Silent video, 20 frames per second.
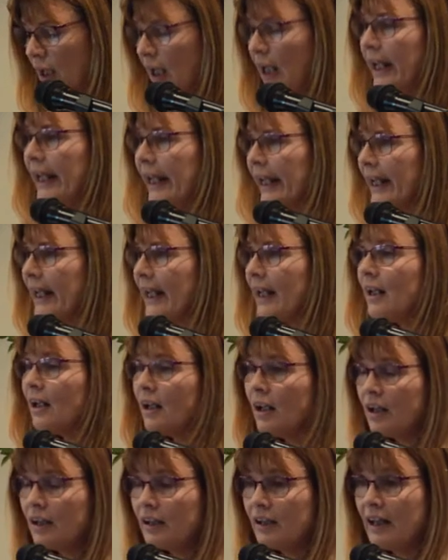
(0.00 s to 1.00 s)
he
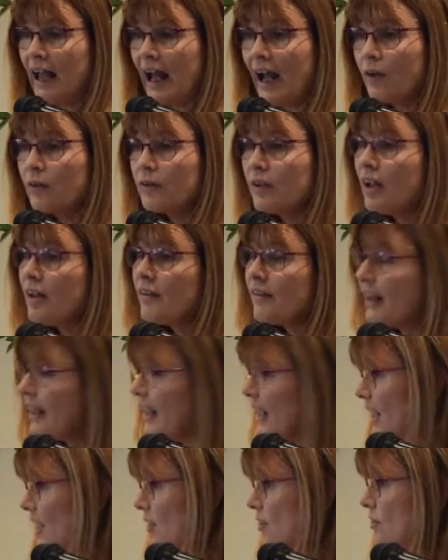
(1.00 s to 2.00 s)
allowed the
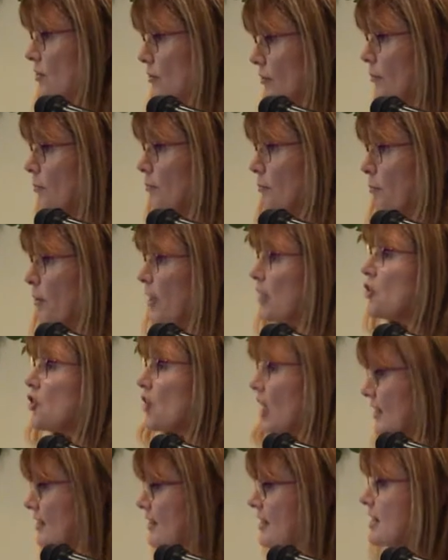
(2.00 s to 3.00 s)
king to bring
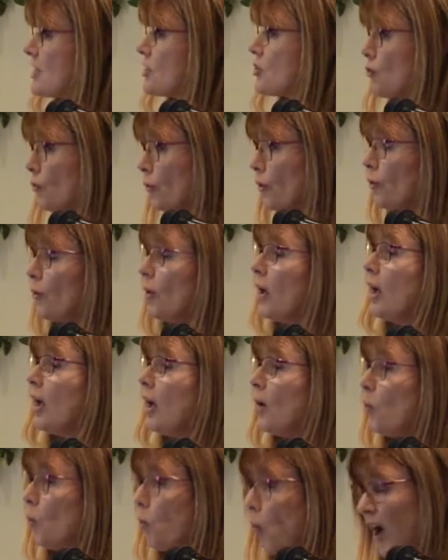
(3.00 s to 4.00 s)
justice through
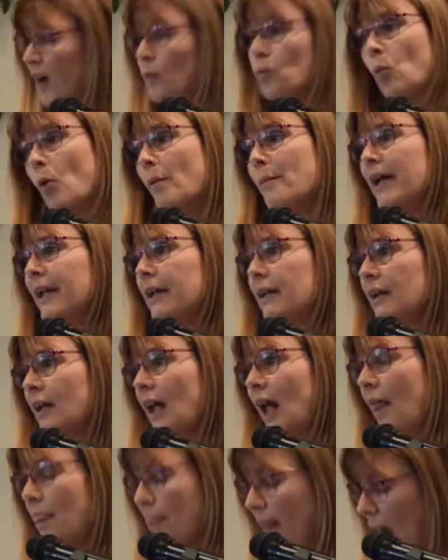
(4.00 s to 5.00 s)
one woman,
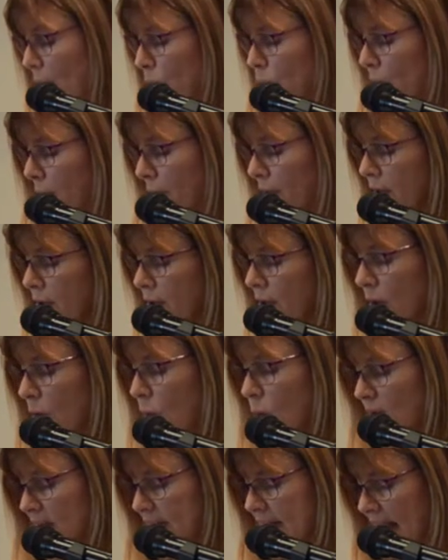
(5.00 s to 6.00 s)
and that woman
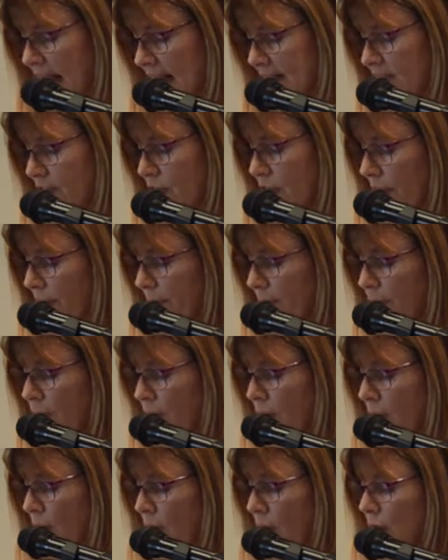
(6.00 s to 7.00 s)
was Esther.
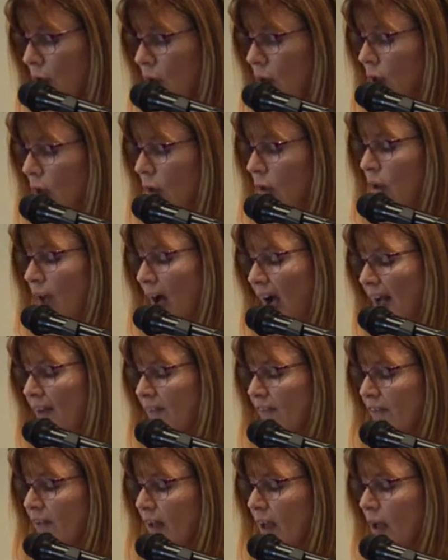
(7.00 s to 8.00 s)
You know, life
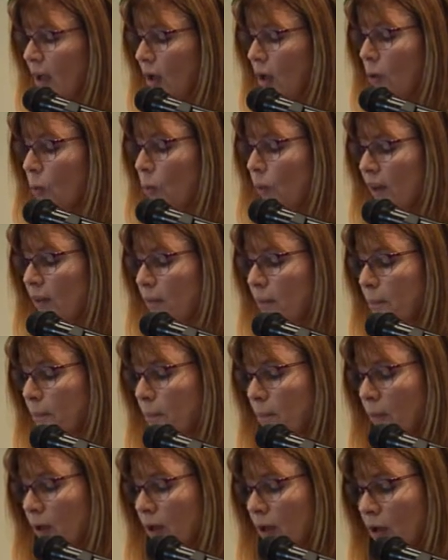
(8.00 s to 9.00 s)
with
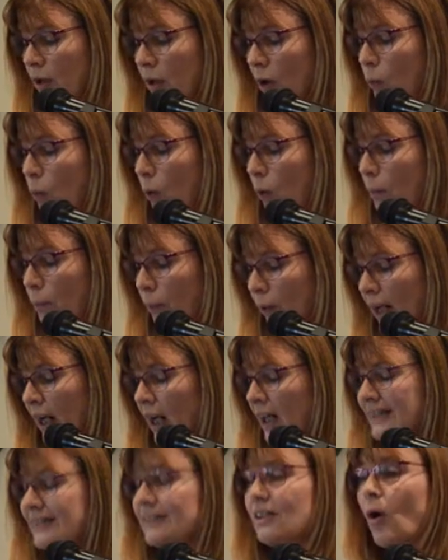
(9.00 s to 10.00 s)
you know, will bring
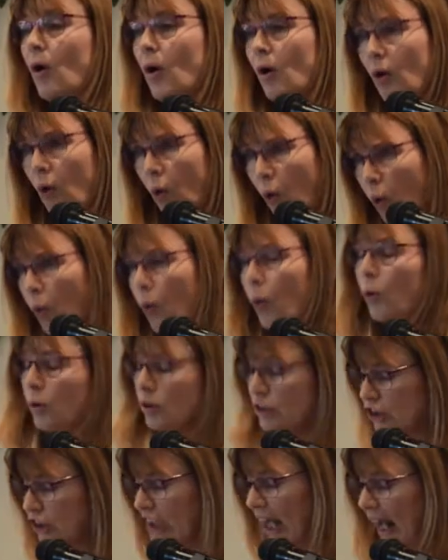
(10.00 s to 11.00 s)
us all
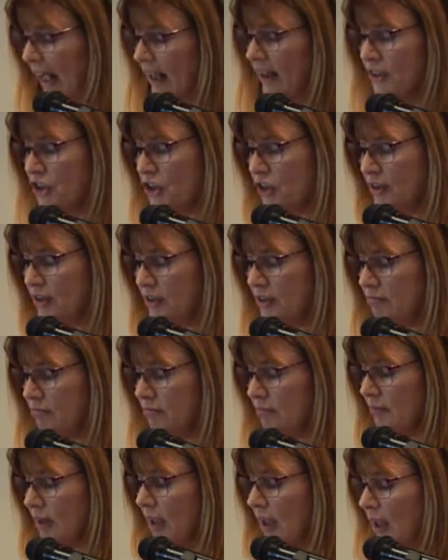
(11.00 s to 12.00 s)
challenges
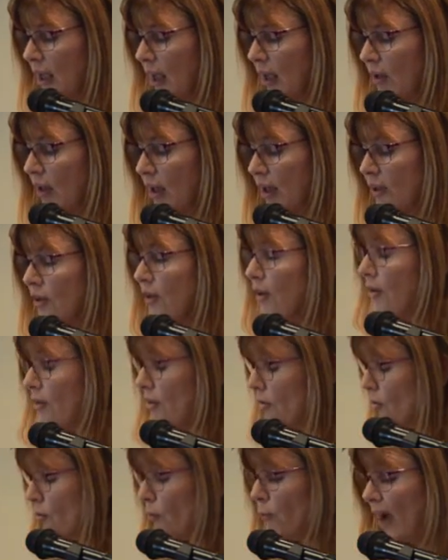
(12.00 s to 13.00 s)
in our, you know,
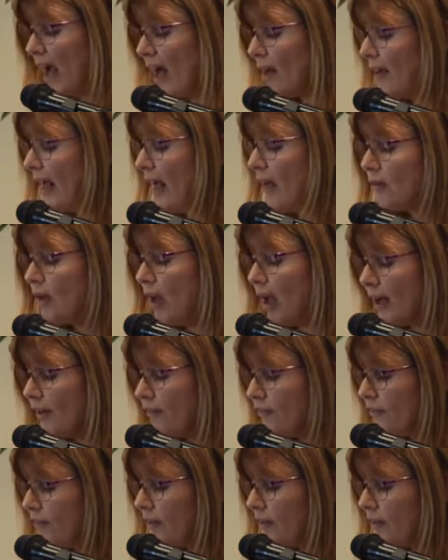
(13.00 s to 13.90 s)
throughout our life.